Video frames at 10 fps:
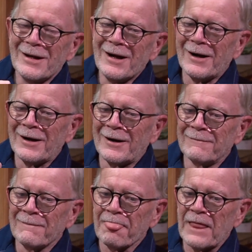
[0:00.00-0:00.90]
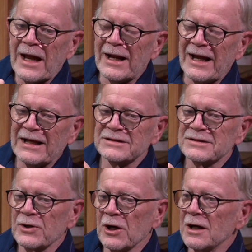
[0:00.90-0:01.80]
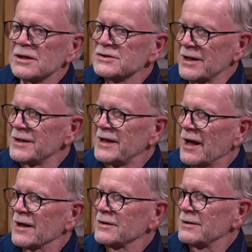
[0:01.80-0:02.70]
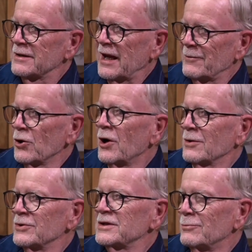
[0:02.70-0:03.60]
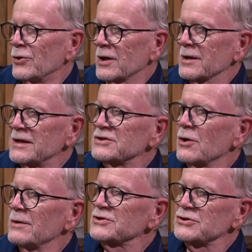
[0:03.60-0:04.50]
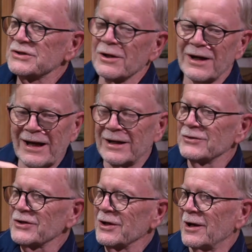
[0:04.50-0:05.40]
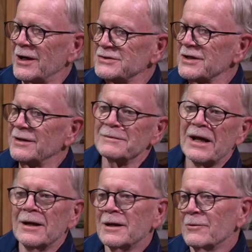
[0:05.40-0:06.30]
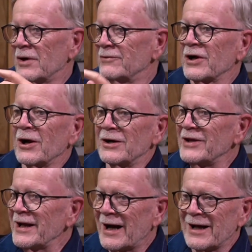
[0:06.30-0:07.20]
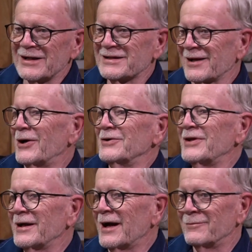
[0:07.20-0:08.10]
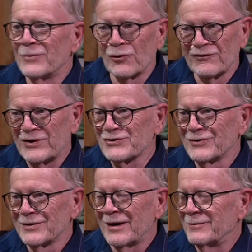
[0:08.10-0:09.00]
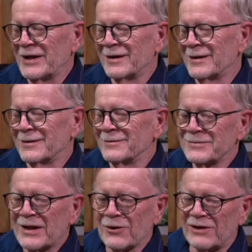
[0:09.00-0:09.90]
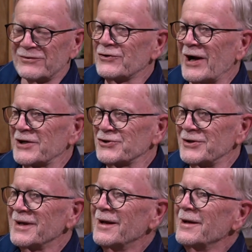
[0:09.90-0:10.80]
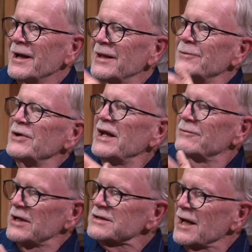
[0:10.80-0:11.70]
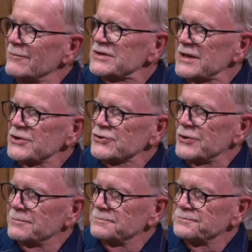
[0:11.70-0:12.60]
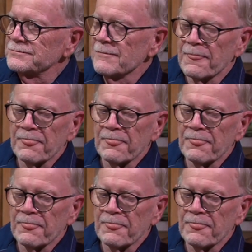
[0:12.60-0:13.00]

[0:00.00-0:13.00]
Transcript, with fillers: Um, and I had some cards in a deck that came along with the book. And so I was just going to hand out the cards, and whatever card they got is the card they got motivational, I mean, uh, law of attraction. Right. And then we'd have a nice conversation. Sure.